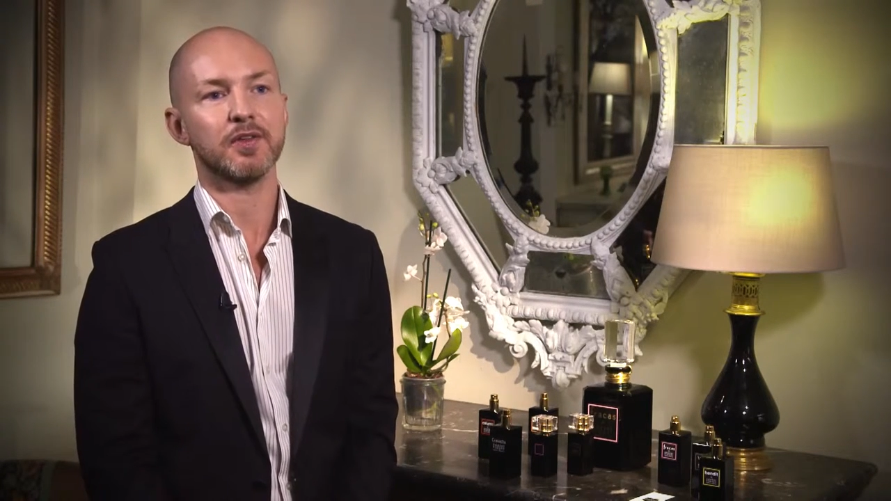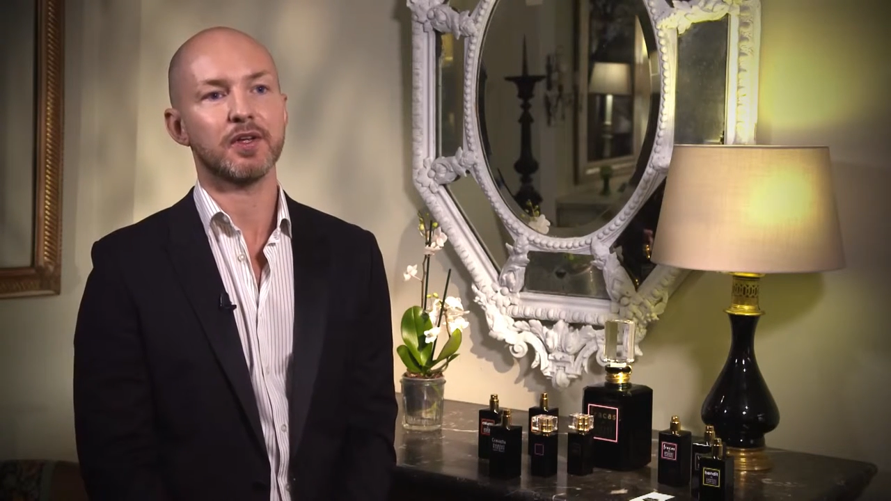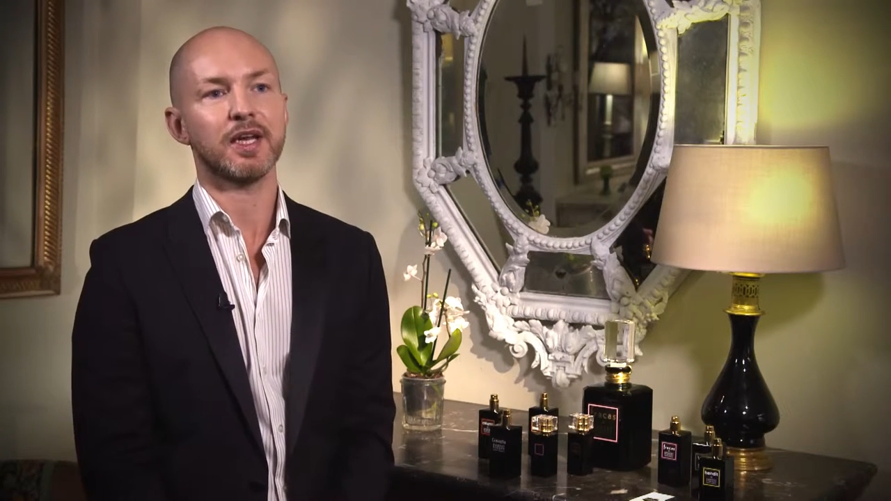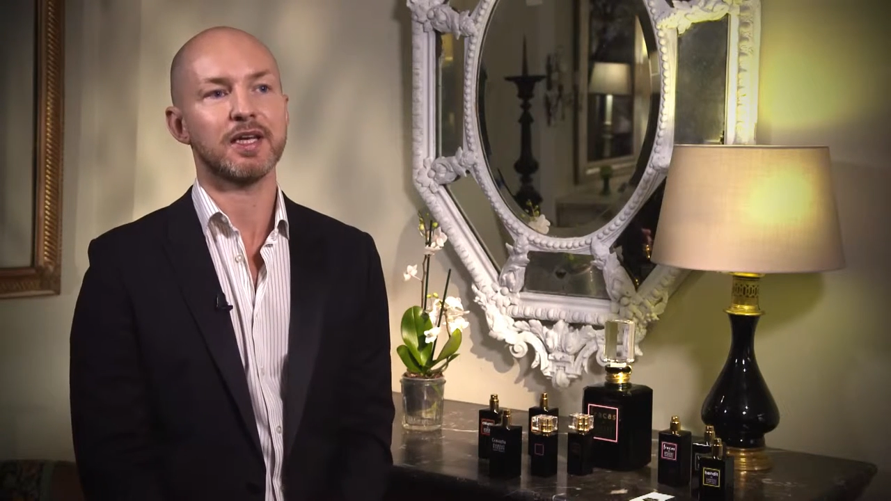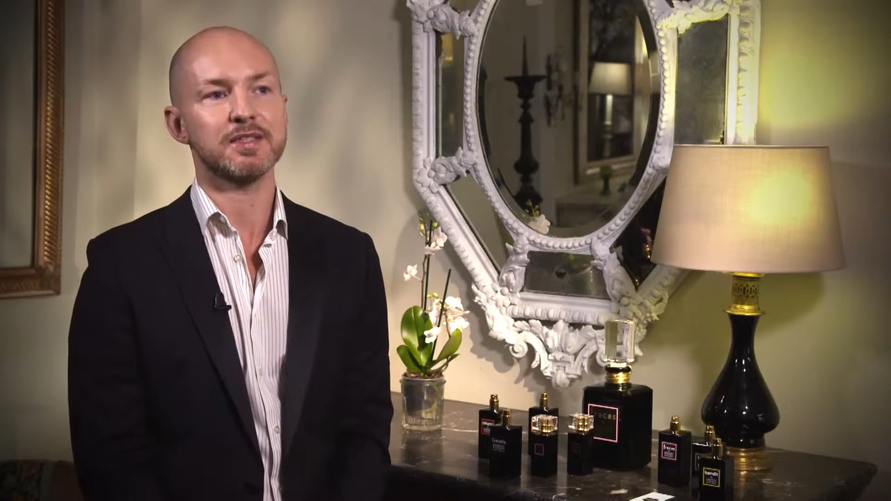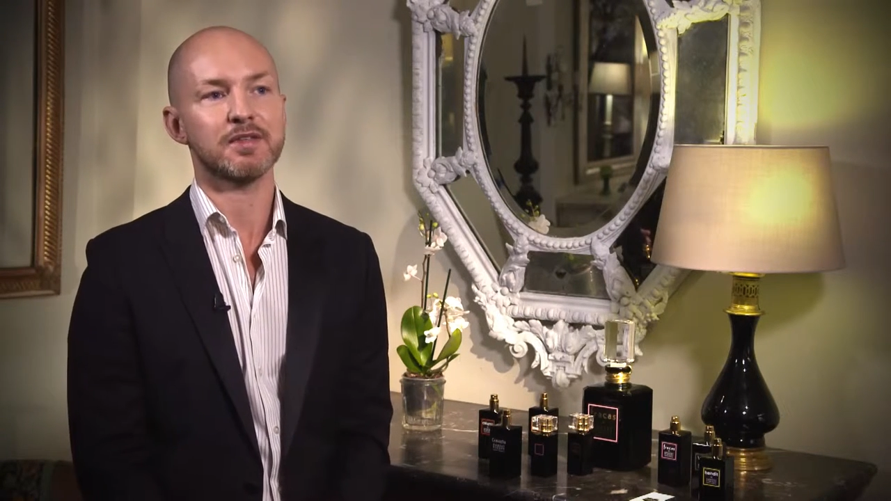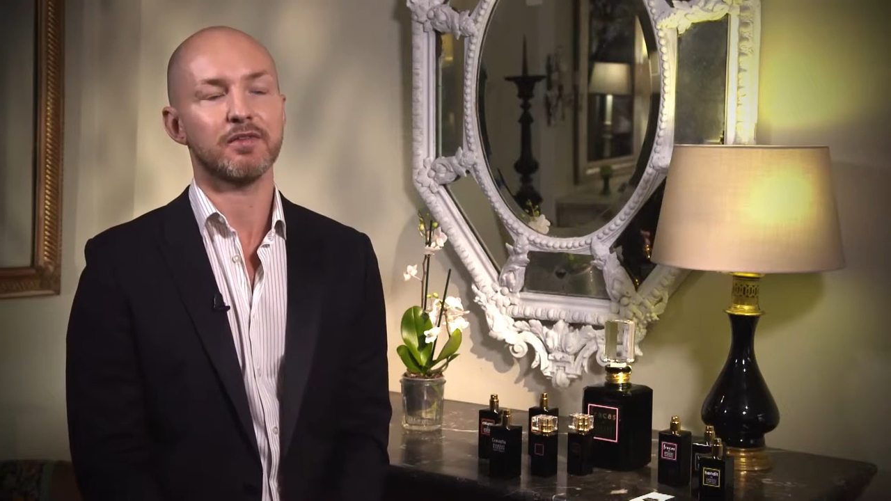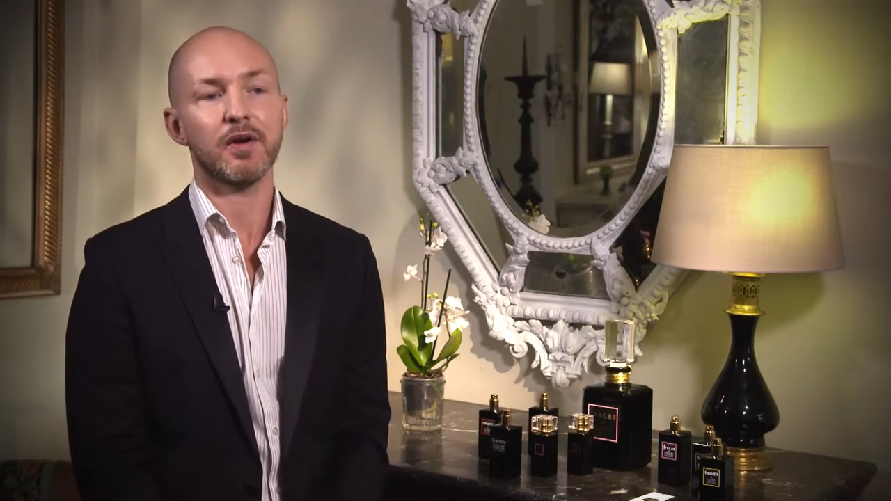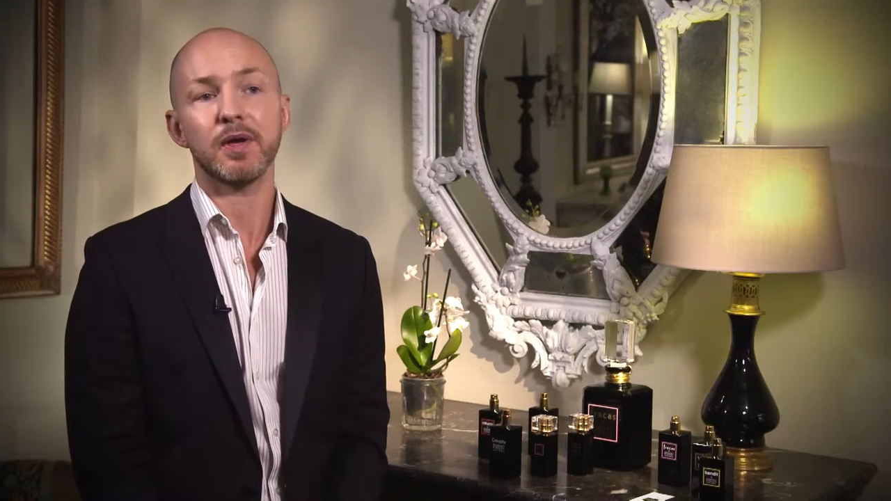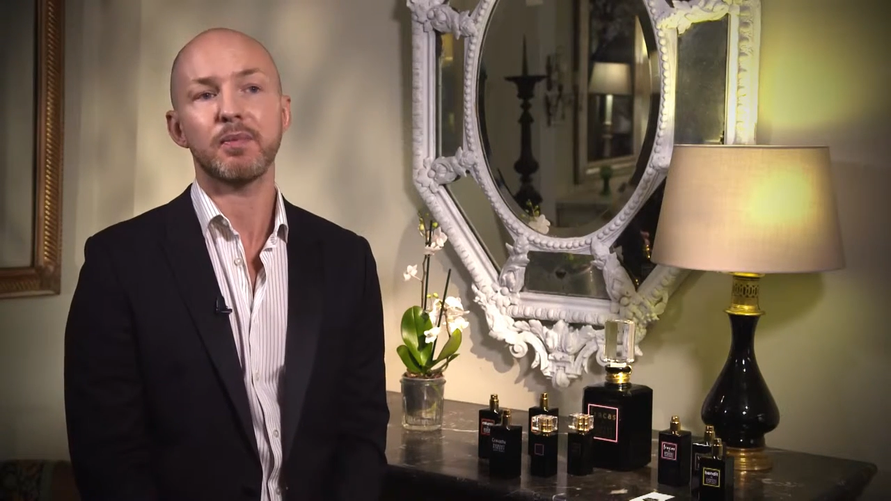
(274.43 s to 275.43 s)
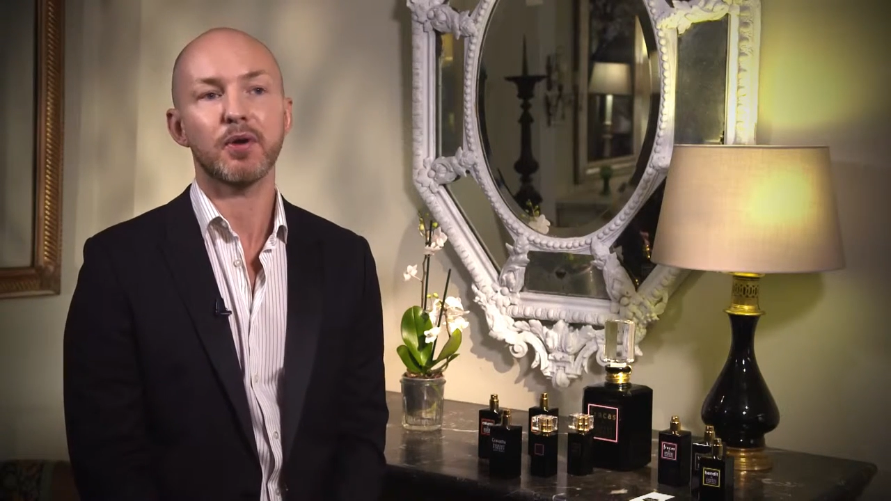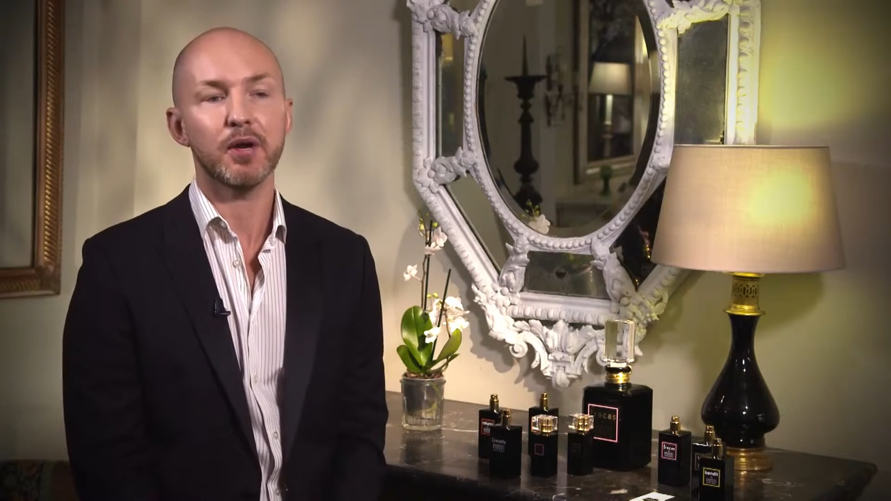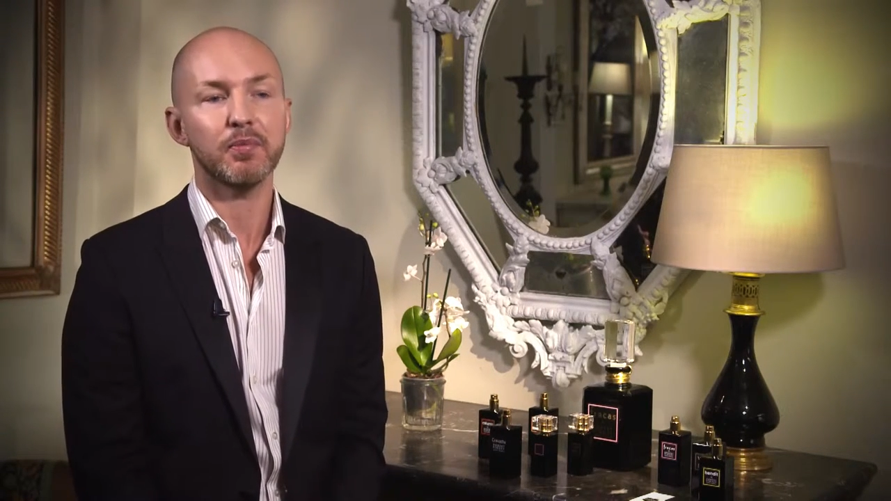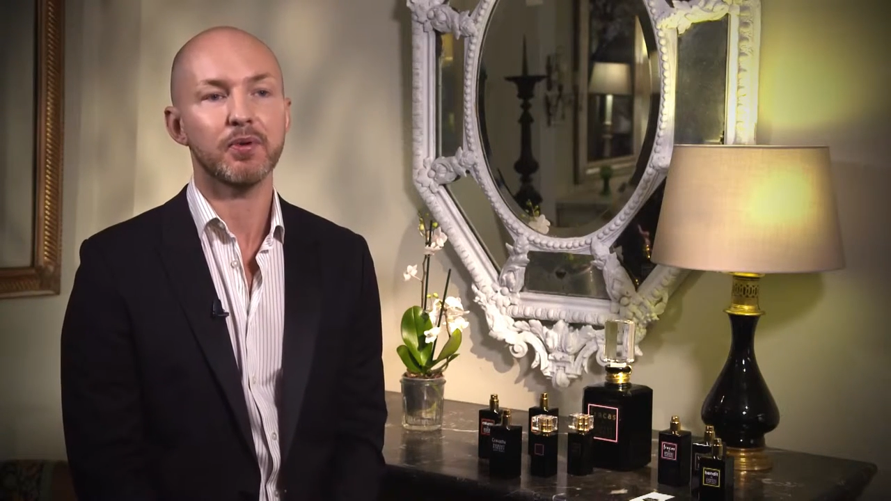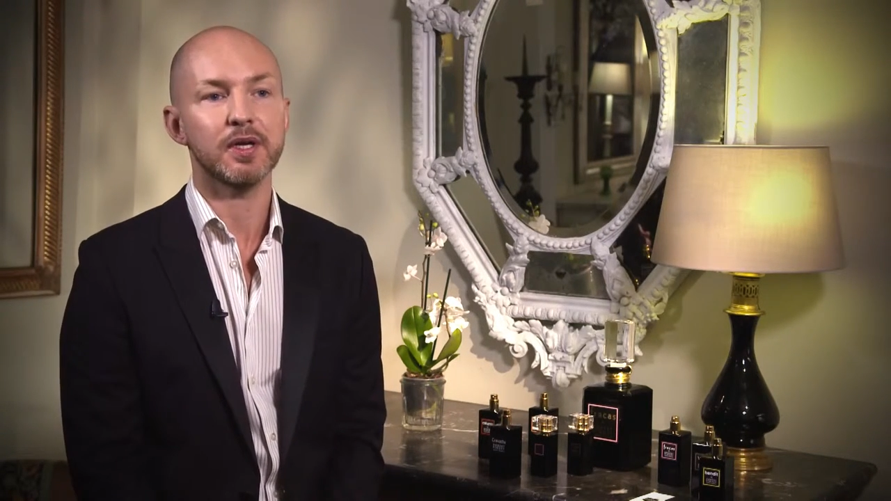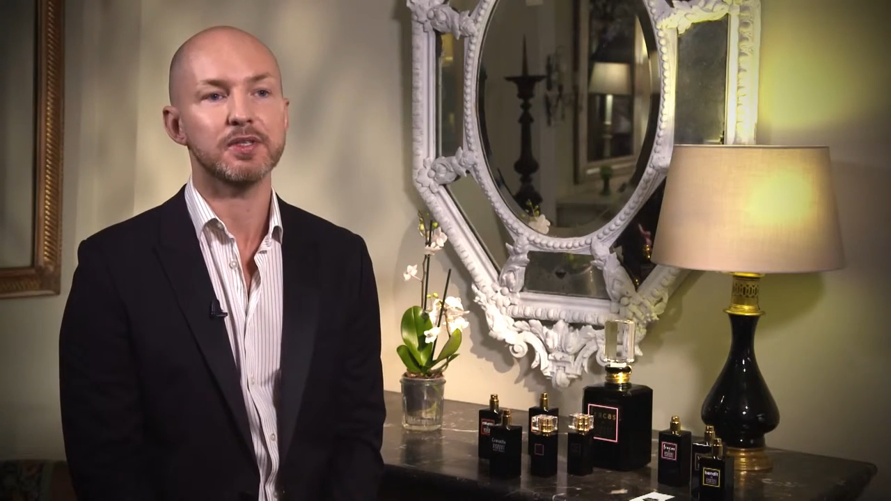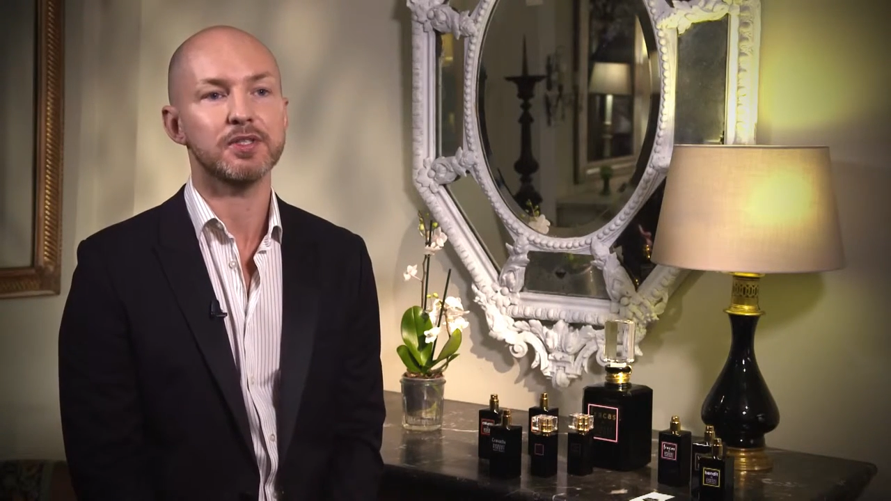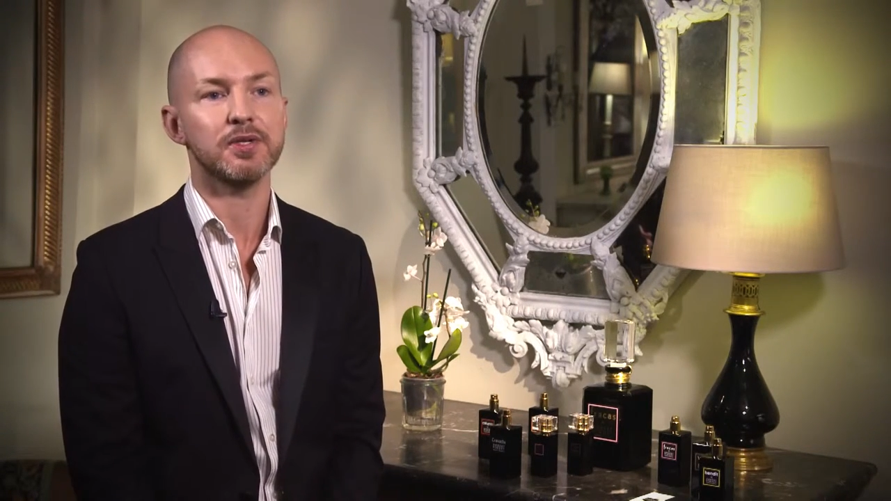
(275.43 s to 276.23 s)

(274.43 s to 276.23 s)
that is very appropriate